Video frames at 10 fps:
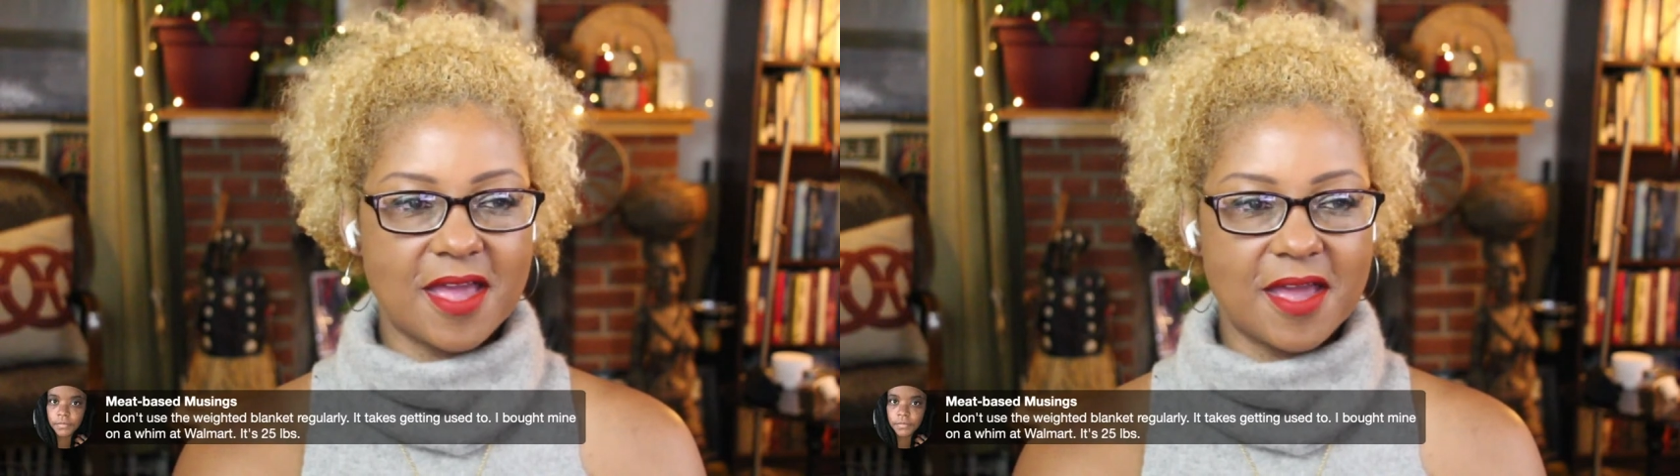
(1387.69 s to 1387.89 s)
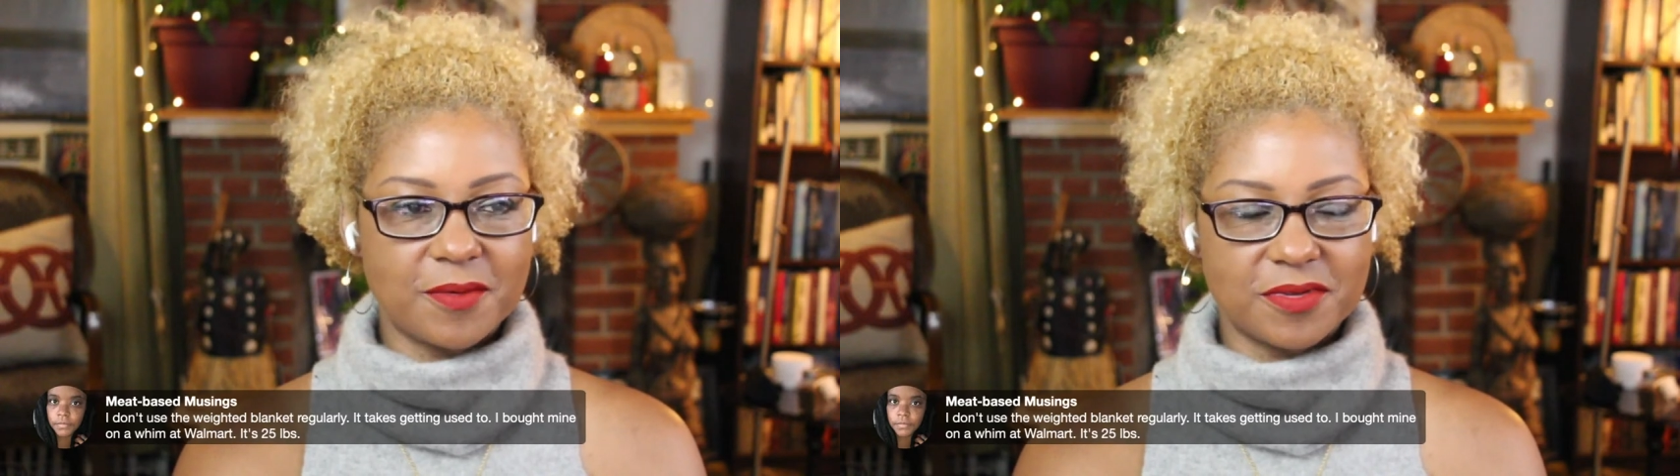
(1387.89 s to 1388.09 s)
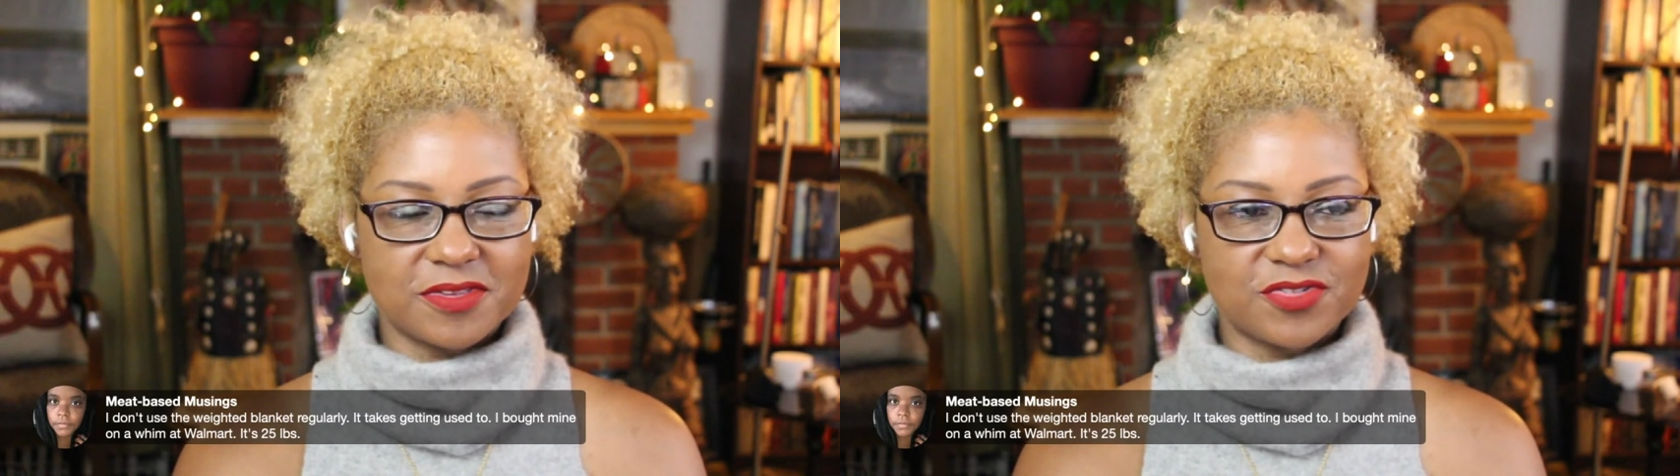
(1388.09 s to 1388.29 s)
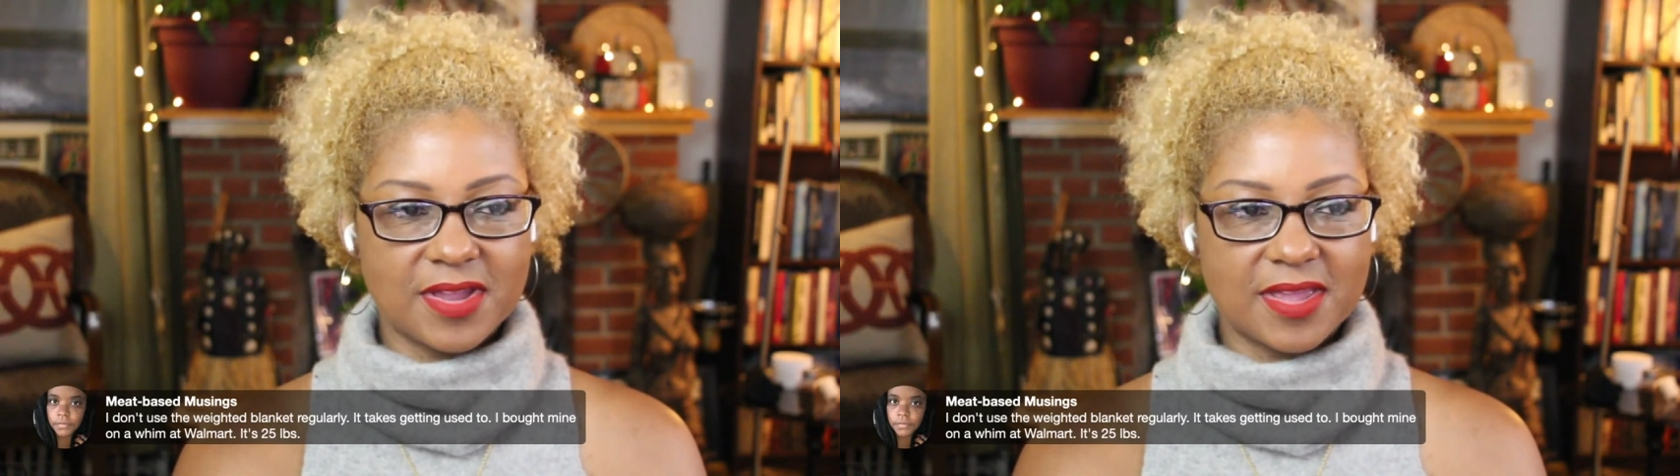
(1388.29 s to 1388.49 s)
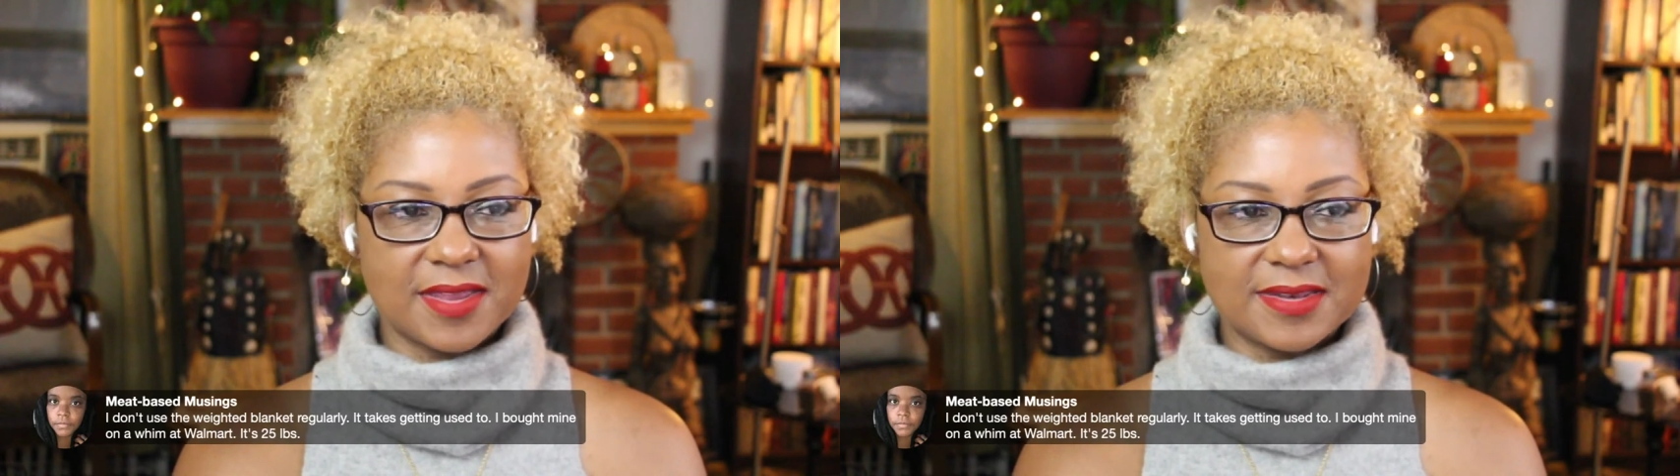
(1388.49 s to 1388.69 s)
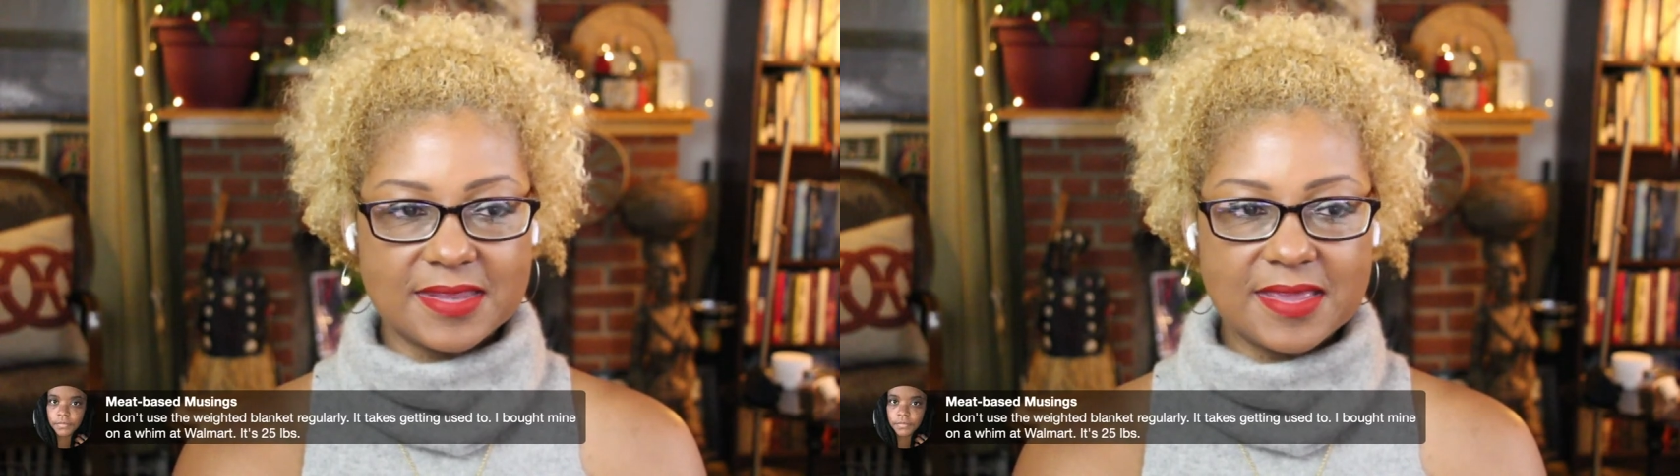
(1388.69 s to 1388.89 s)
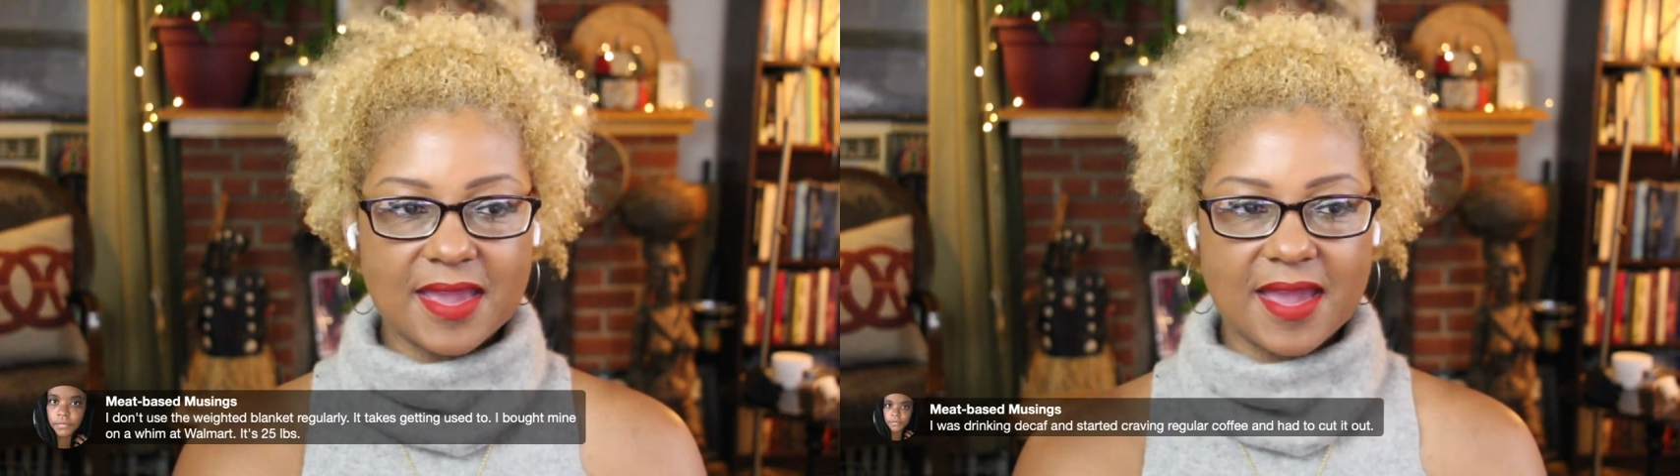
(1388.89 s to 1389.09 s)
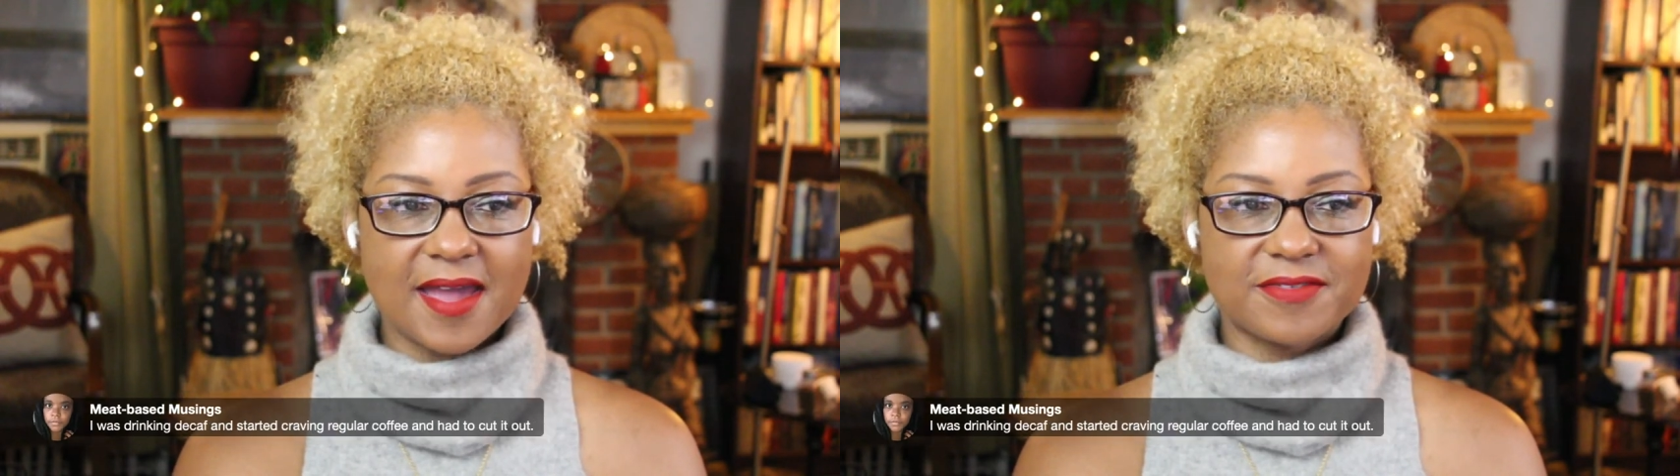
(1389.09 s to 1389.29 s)
I was drinking
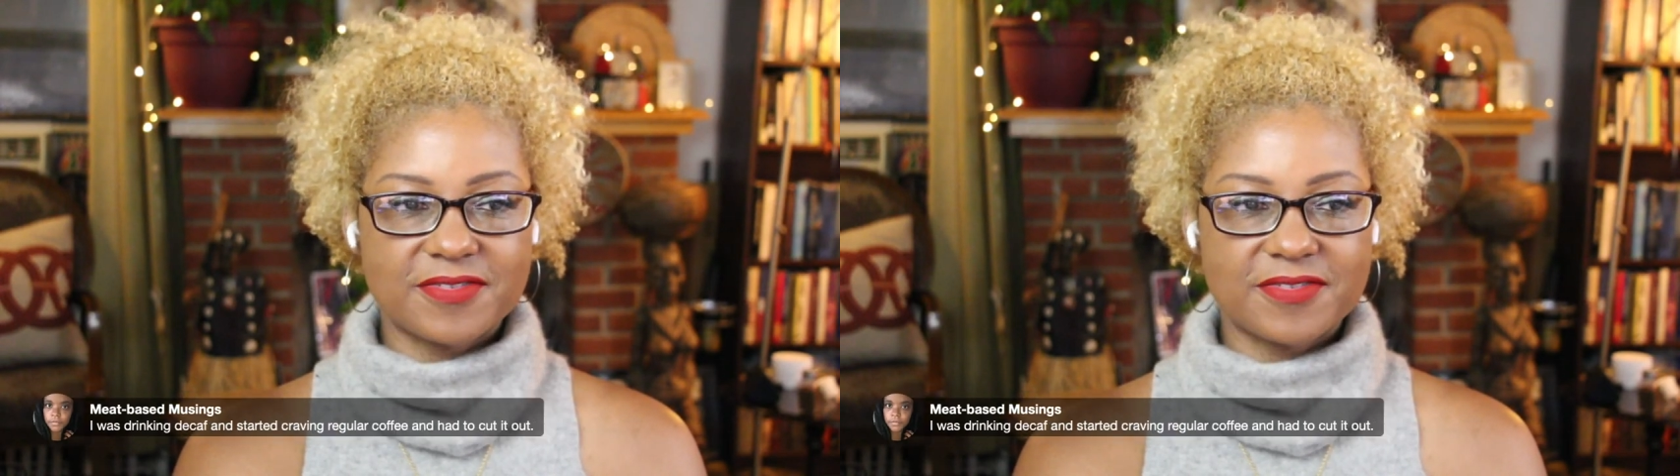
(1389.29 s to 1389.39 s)
decaf